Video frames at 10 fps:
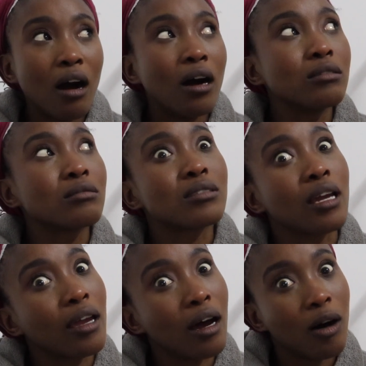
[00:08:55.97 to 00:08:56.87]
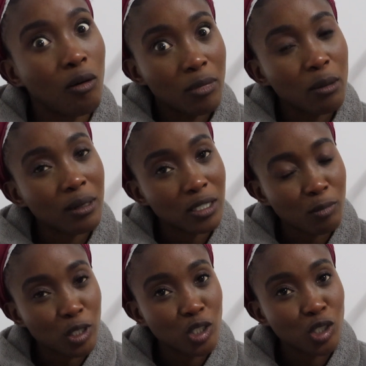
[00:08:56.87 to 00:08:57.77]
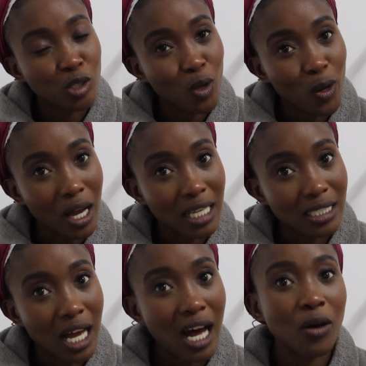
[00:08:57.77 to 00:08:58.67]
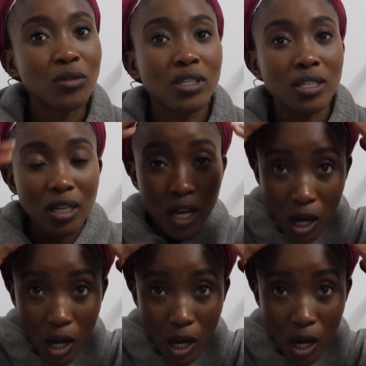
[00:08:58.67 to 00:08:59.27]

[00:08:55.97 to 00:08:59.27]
oh damn, maybe must just show you guys how the